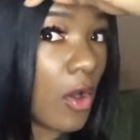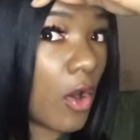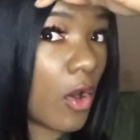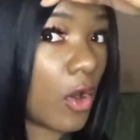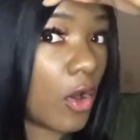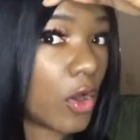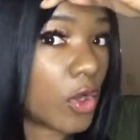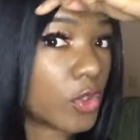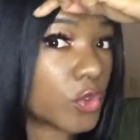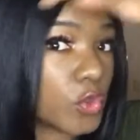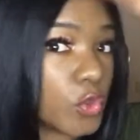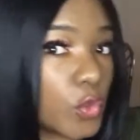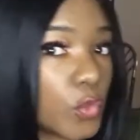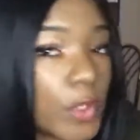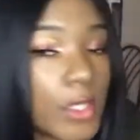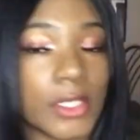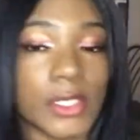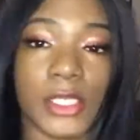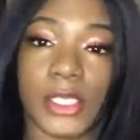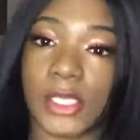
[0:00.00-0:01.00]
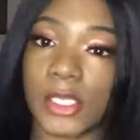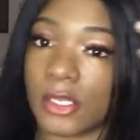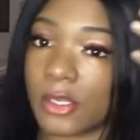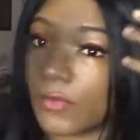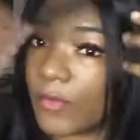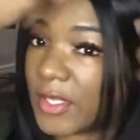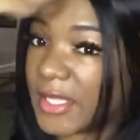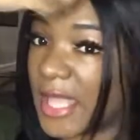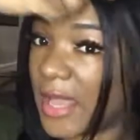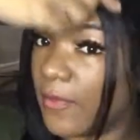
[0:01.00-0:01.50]
all through in here
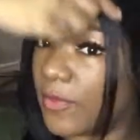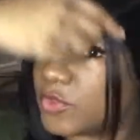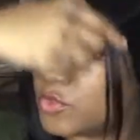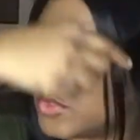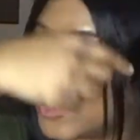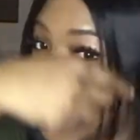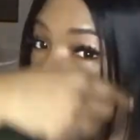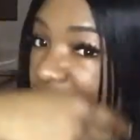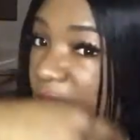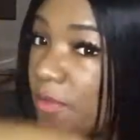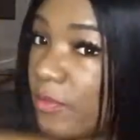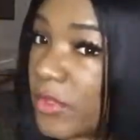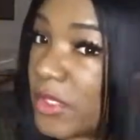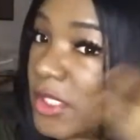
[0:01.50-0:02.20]
and whatnot, what you can't